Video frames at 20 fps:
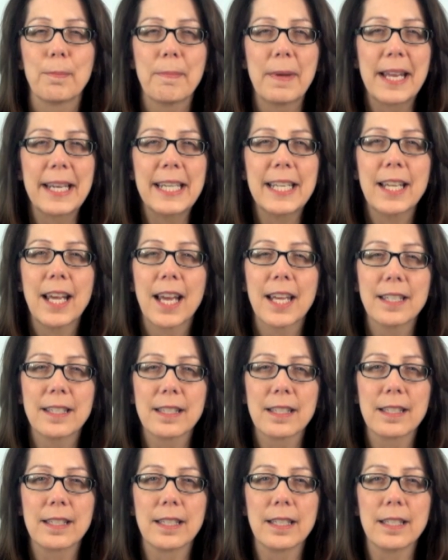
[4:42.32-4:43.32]
many
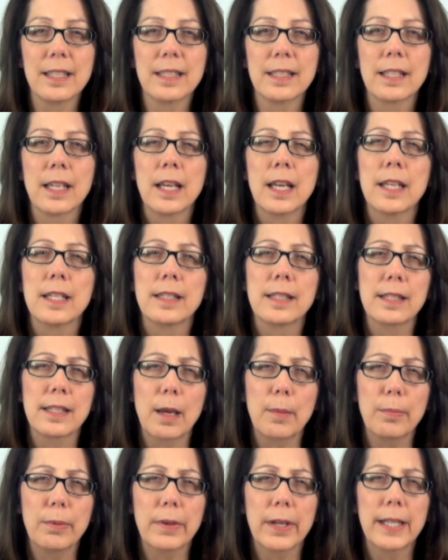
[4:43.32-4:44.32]
entities,
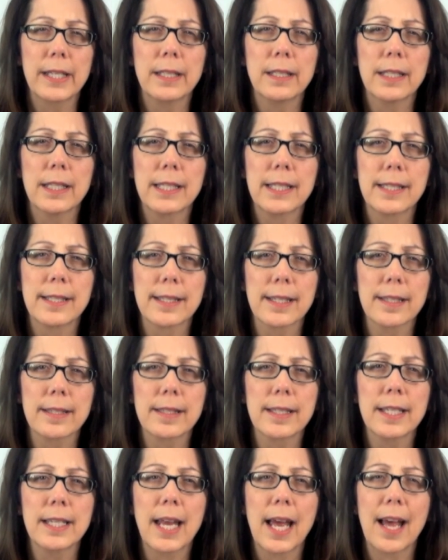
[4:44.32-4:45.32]
separating
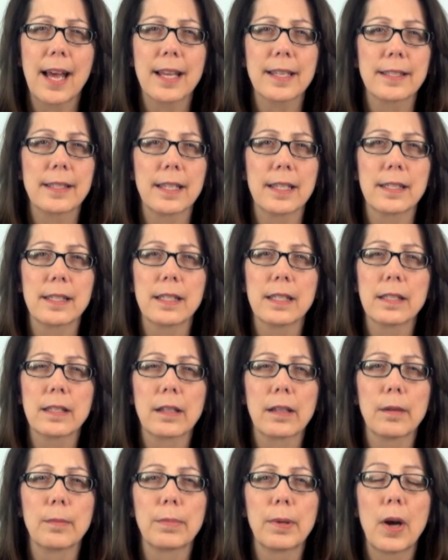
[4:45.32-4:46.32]
existing assets into
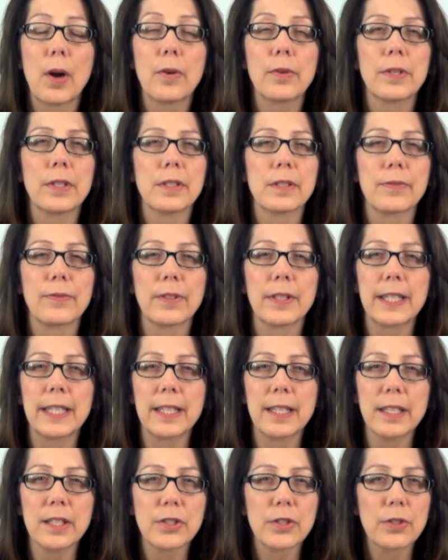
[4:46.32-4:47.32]
components for the
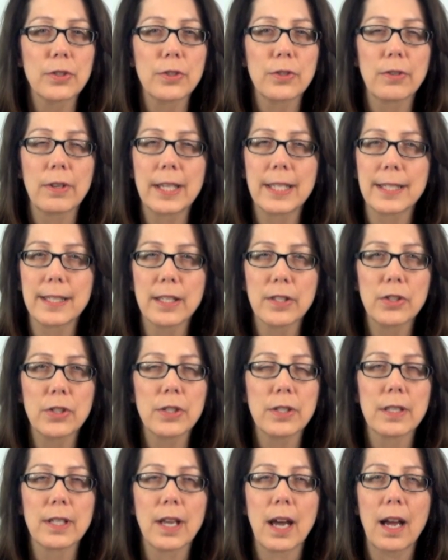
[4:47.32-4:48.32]
initial
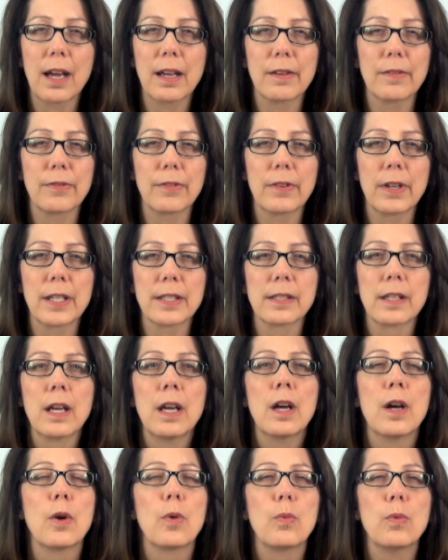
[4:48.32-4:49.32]
transition to IFRS
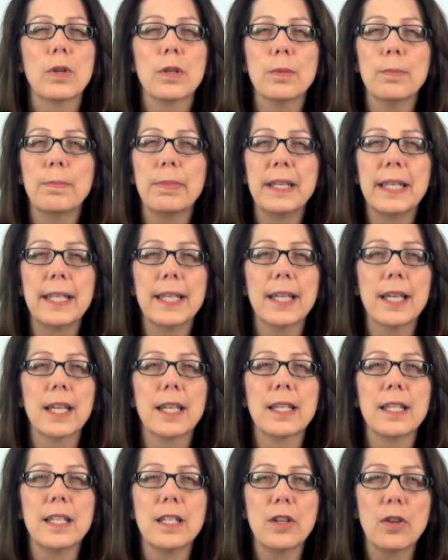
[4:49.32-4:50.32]
will be
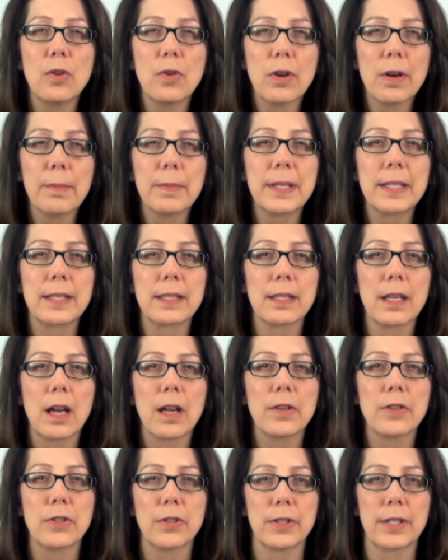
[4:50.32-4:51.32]
an enormous
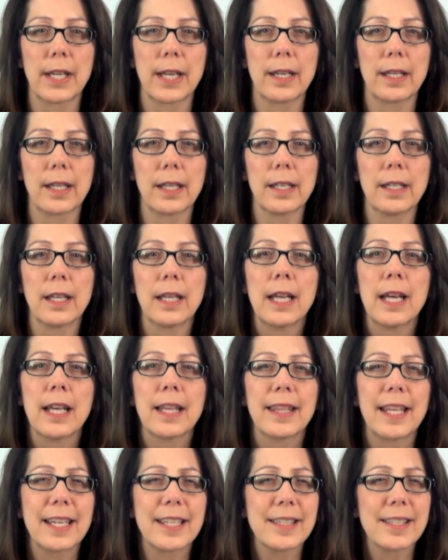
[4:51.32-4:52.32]
undertaking
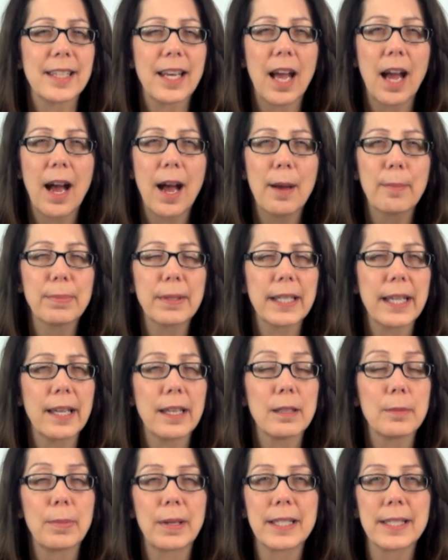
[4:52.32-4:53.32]
that is
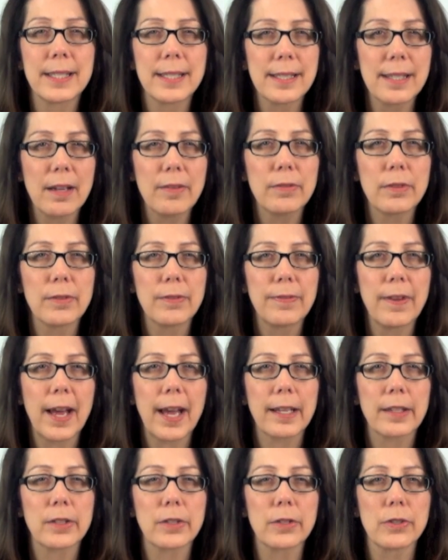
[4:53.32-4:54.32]
complicated by several
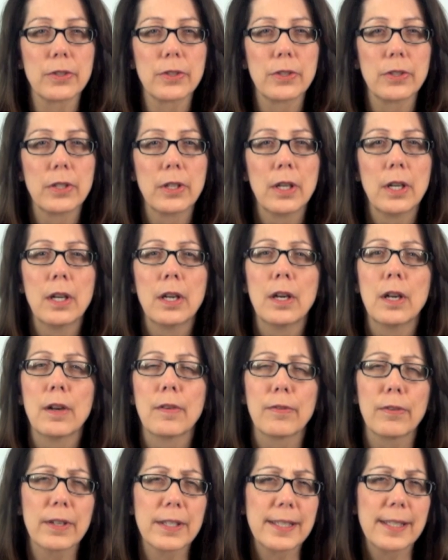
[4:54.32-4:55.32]
factors.
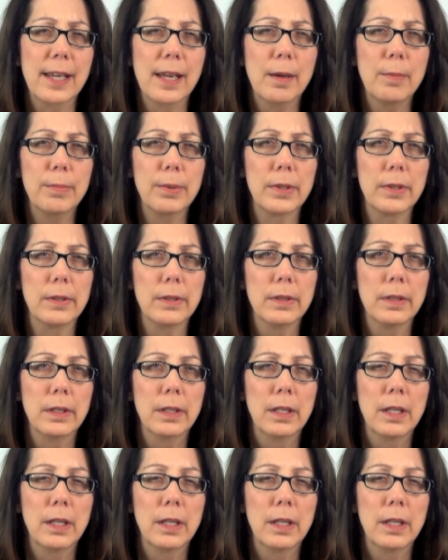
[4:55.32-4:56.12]
For example,